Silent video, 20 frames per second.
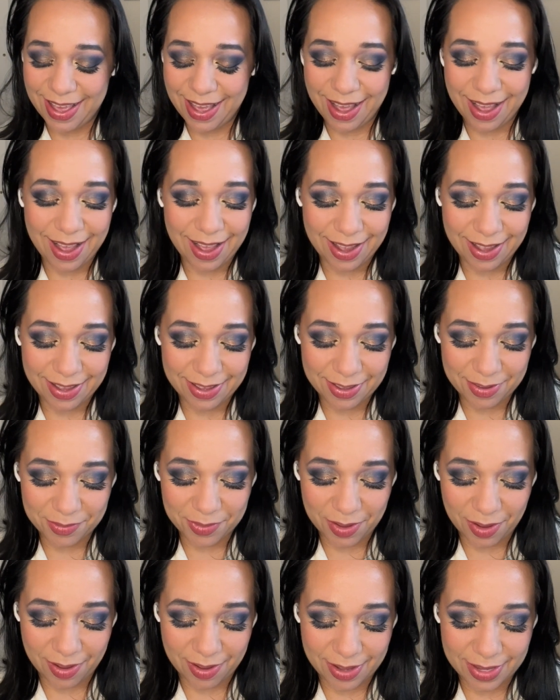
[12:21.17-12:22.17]
I have
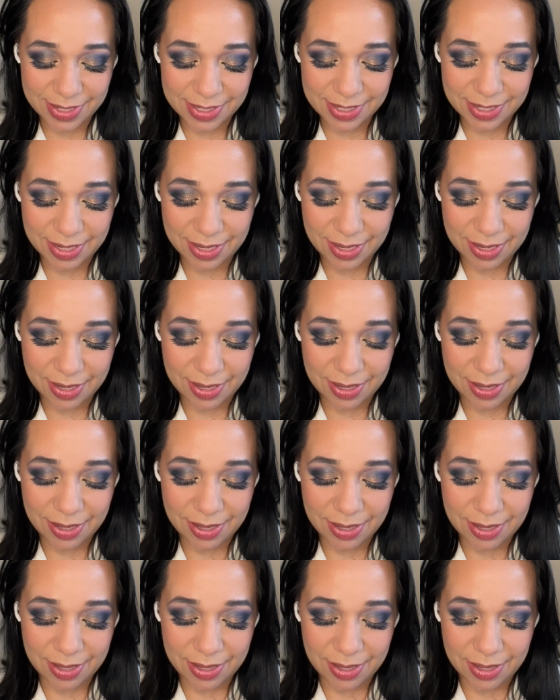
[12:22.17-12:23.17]
got
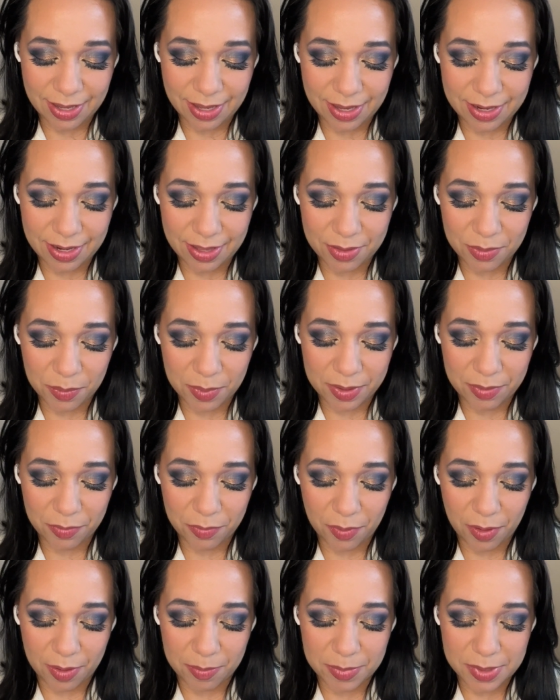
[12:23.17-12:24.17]
another one
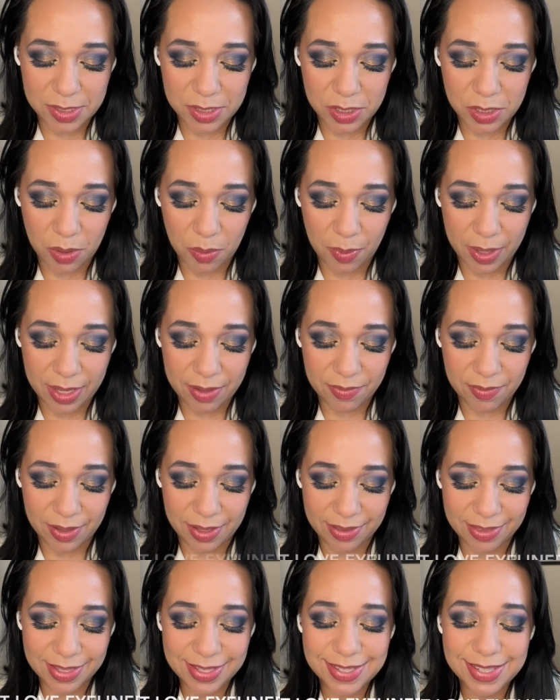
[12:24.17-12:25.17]
from
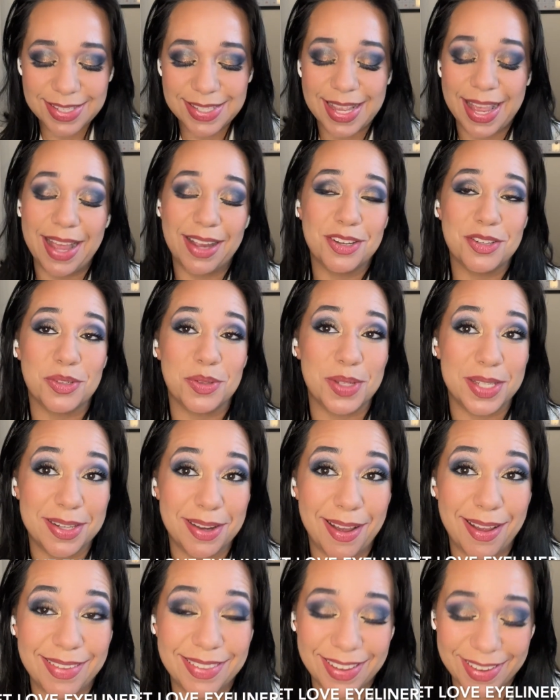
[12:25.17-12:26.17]
Zoeva. This is actually an
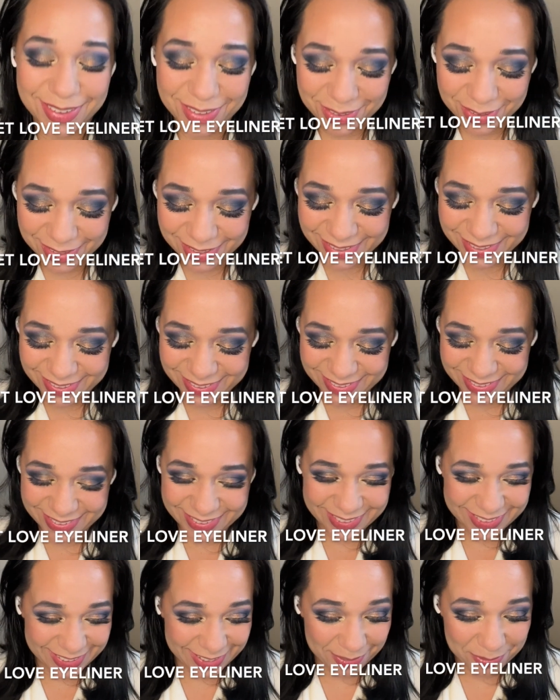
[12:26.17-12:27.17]
eyeliner.
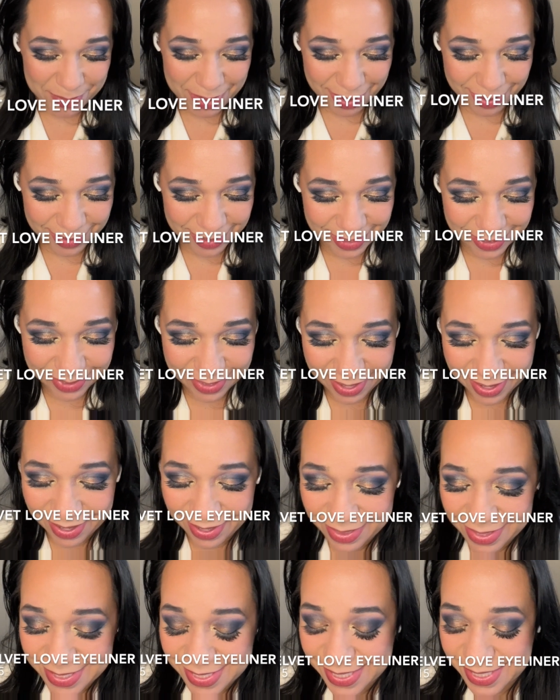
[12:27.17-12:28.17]
I'm not gonna lie,
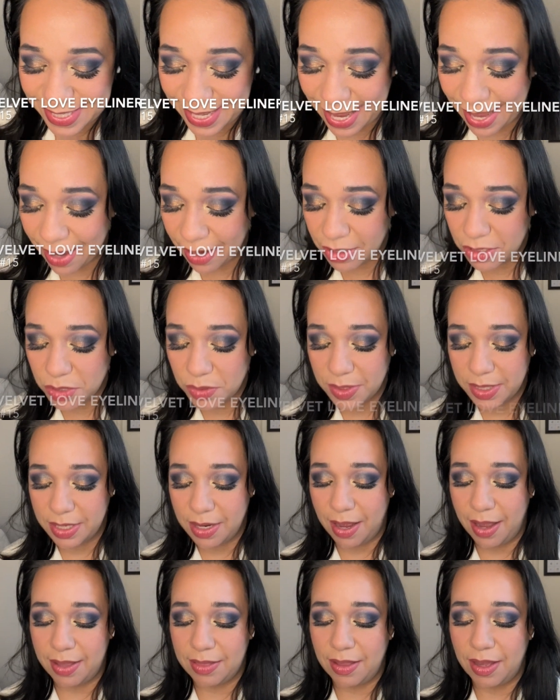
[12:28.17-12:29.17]
this is actually an
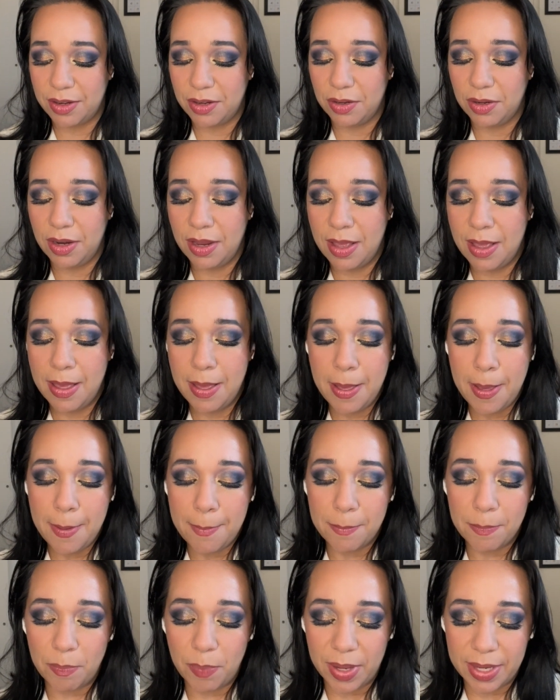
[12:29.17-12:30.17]
eyeliner,
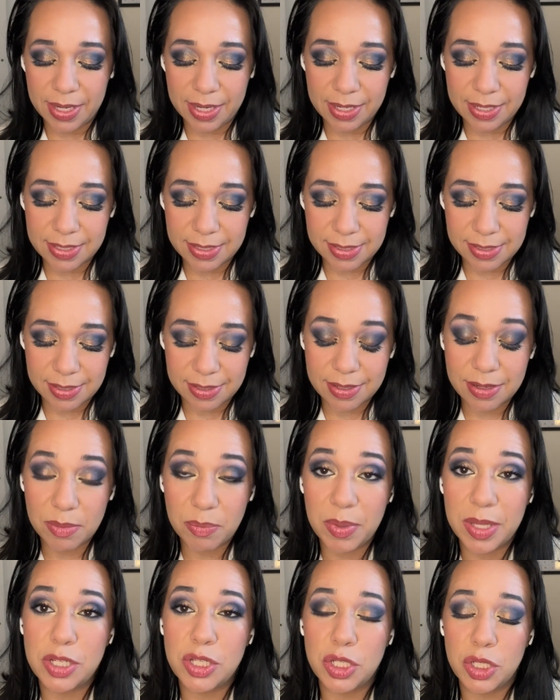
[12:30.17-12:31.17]
but it is a little
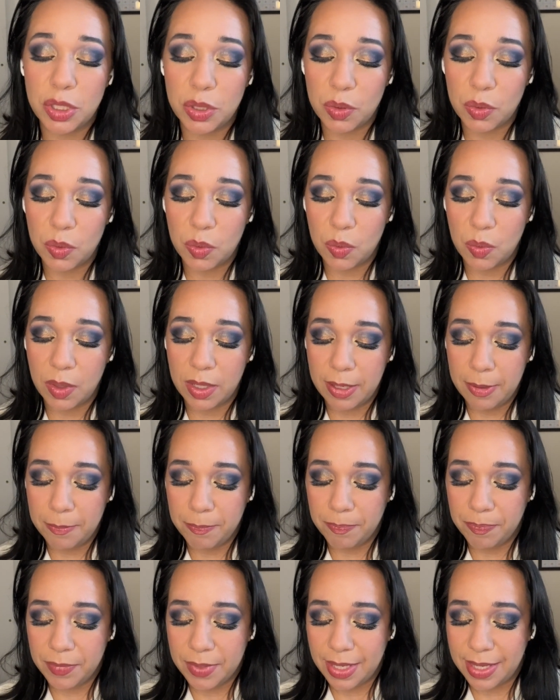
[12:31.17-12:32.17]
bit too,
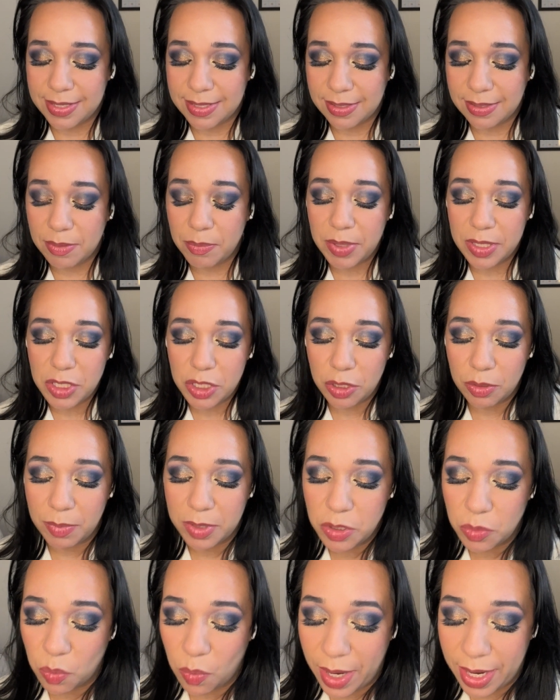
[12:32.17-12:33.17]
has a little bit too
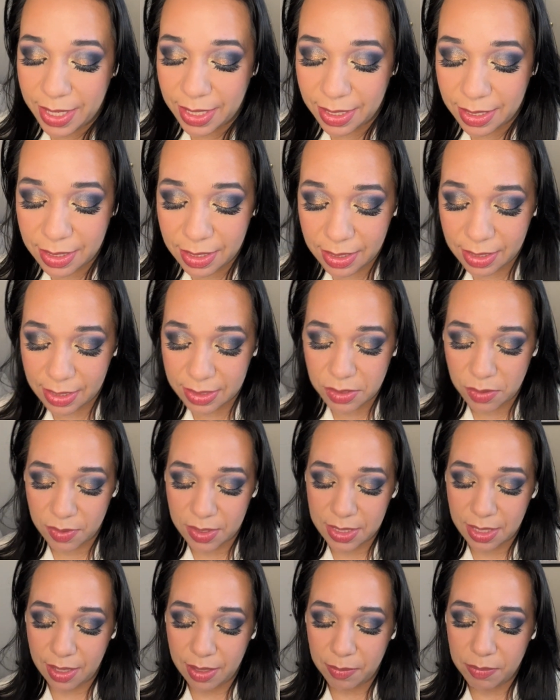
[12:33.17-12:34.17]
much red in it. And so the
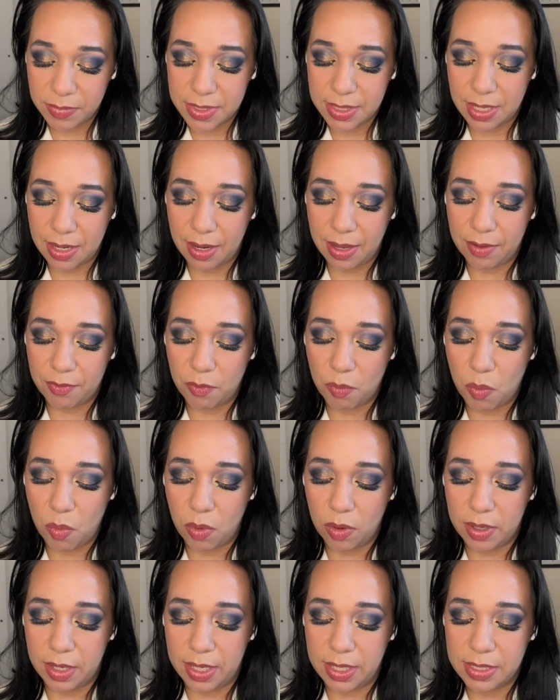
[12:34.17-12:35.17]
times that I have
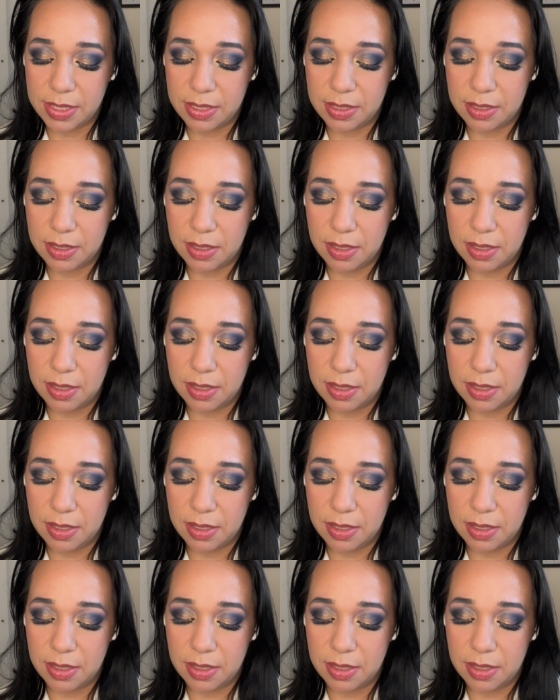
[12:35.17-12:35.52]
worn it